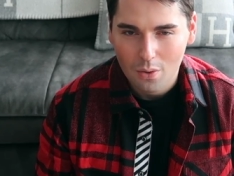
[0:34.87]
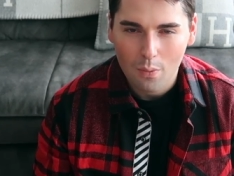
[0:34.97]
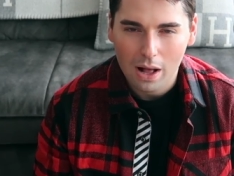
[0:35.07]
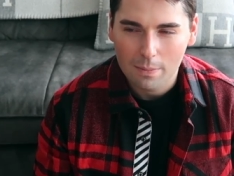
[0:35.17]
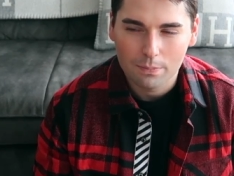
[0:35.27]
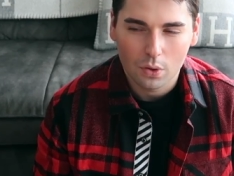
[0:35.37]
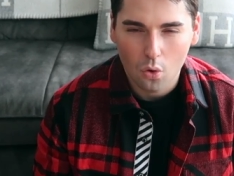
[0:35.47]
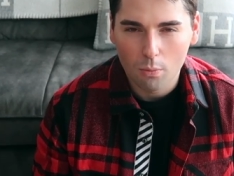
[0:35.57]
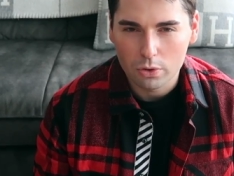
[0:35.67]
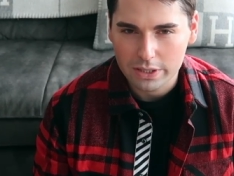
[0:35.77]
Well,
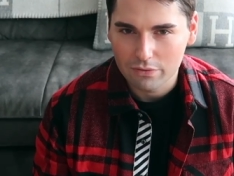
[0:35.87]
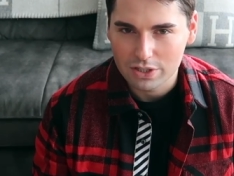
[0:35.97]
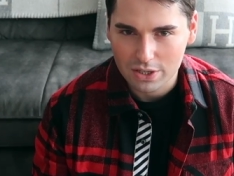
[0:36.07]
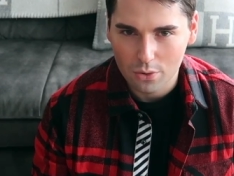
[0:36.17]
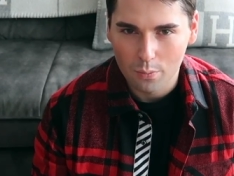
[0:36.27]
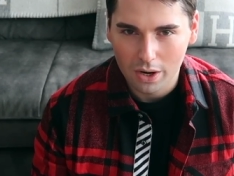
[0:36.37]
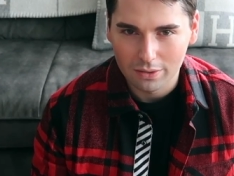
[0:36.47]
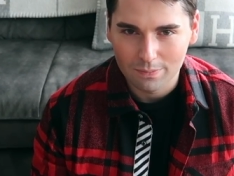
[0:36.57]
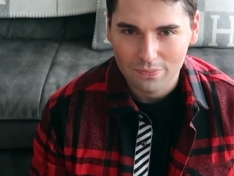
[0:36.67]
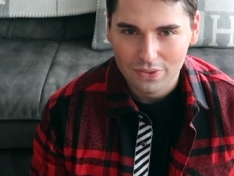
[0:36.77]
almost every single one.
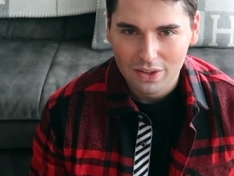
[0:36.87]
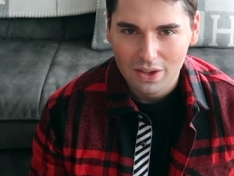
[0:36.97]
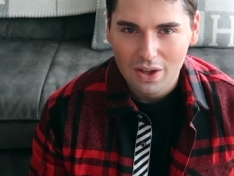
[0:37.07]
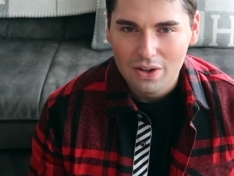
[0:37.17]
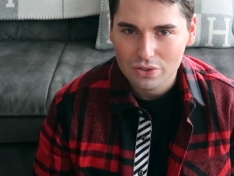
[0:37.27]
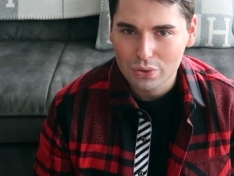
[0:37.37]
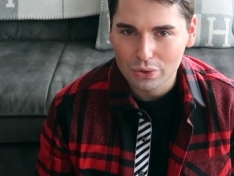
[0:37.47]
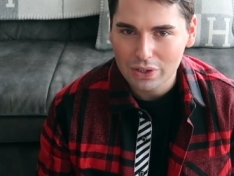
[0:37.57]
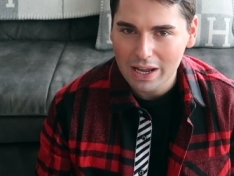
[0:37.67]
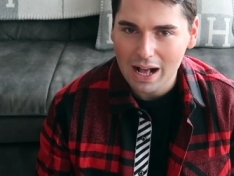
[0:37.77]
So
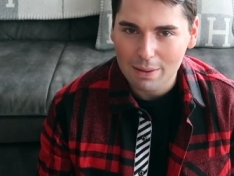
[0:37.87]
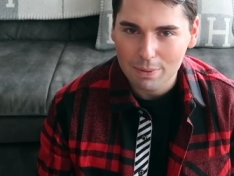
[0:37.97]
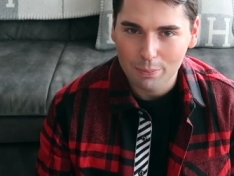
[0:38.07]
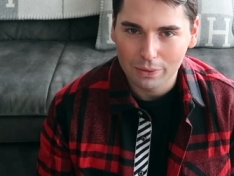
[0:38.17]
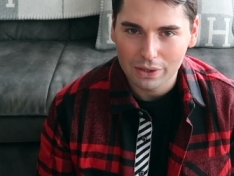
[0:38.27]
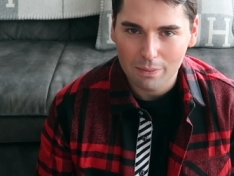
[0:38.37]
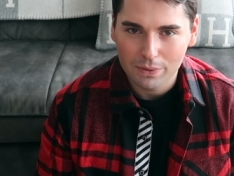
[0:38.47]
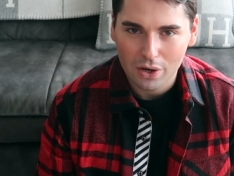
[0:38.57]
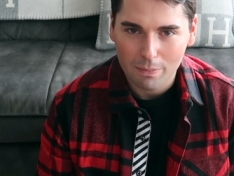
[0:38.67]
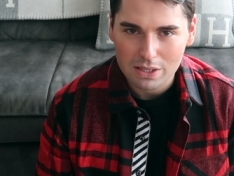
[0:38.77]
today I'll be pulling up the
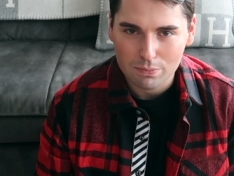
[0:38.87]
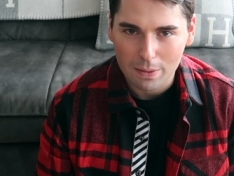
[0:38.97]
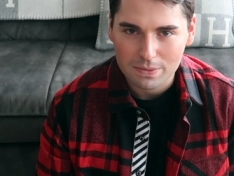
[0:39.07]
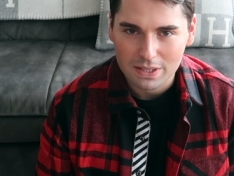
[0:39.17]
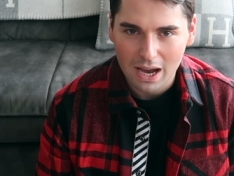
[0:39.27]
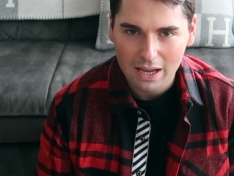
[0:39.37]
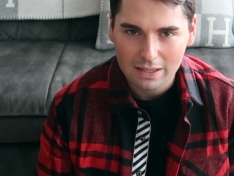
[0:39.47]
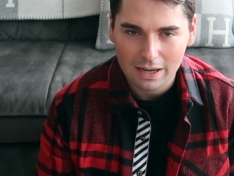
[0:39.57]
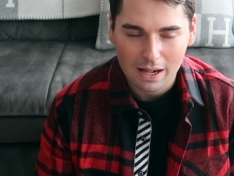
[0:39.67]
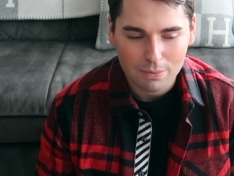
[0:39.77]
Hermes website
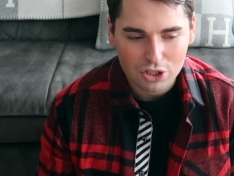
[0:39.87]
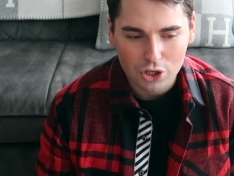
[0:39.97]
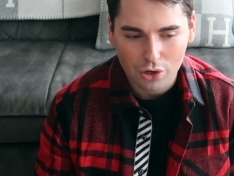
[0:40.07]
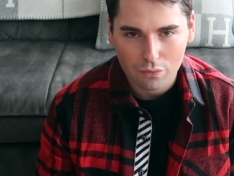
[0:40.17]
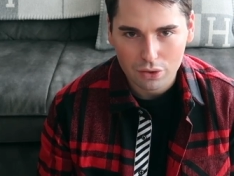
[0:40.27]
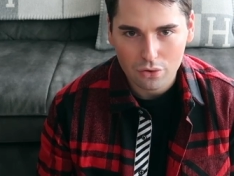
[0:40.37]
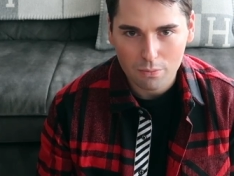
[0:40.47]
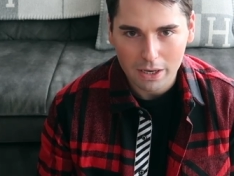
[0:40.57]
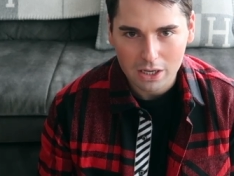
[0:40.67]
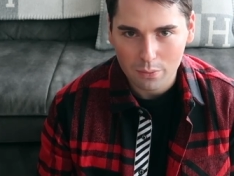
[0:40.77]
and I'll be sharing with you
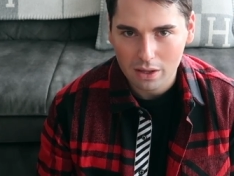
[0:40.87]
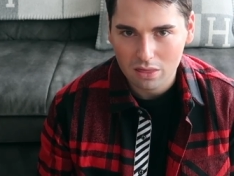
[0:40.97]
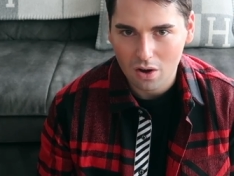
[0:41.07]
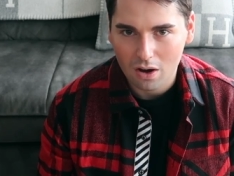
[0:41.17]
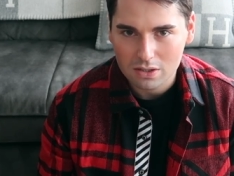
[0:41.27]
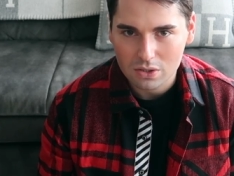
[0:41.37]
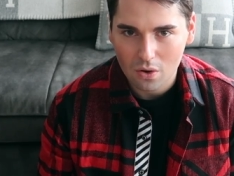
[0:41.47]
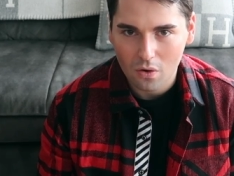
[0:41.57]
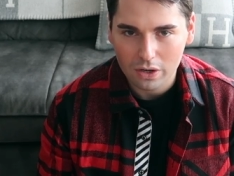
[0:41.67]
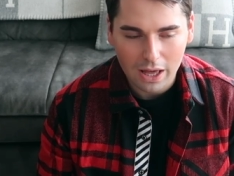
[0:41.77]
my quick thoughts
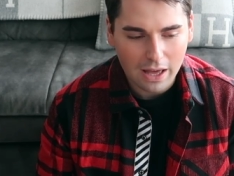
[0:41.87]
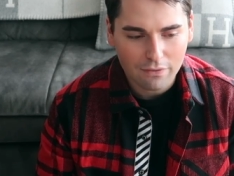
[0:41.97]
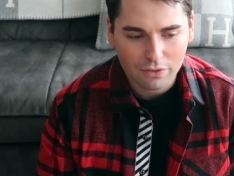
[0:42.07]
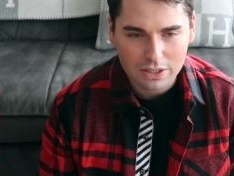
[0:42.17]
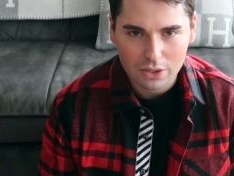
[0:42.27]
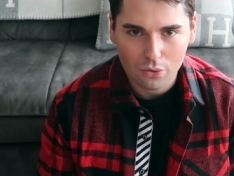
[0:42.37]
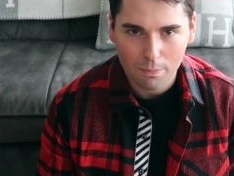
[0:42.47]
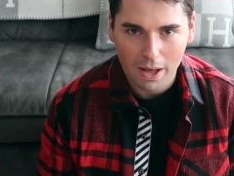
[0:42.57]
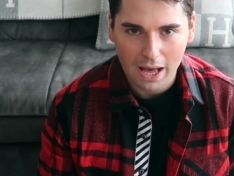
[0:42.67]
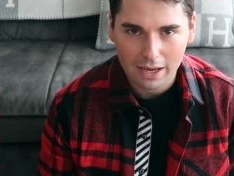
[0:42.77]
on every single
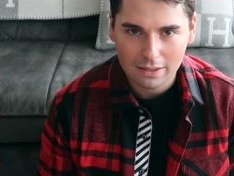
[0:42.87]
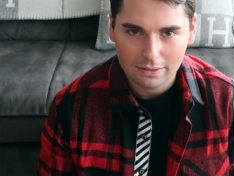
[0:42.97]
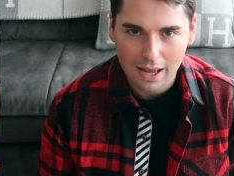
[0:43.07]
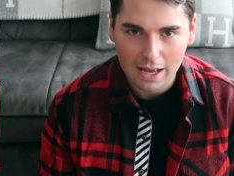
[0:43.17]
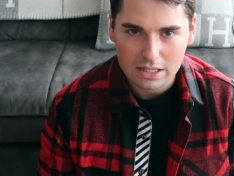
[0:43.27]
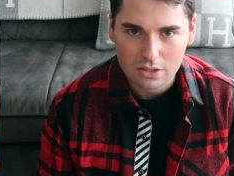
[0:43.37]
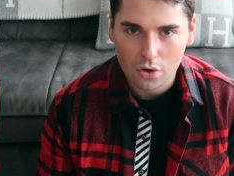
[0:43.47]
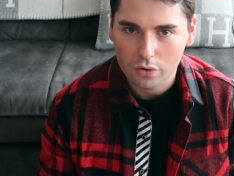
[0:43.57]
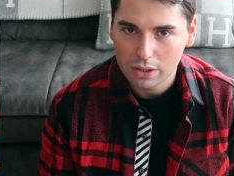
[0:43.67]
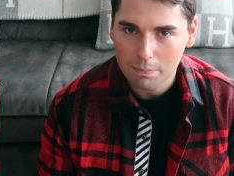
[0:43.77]
bag that's
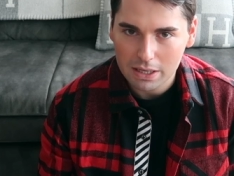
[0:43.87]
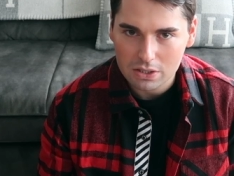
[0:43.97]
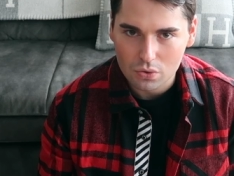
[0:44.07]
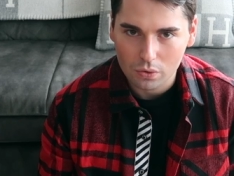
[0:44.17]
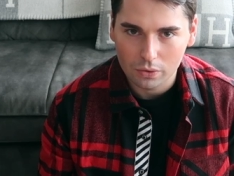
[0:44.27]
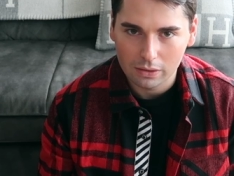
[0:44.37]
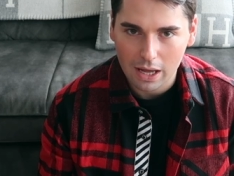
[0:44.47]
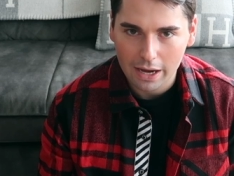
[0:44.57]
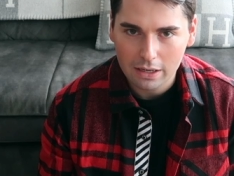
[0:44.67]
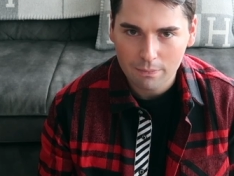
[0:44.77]
currently being sold
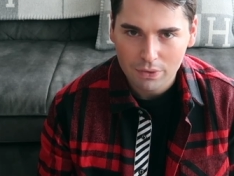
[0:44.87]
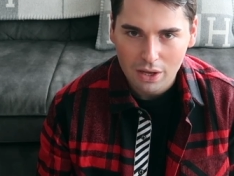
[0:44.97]
online,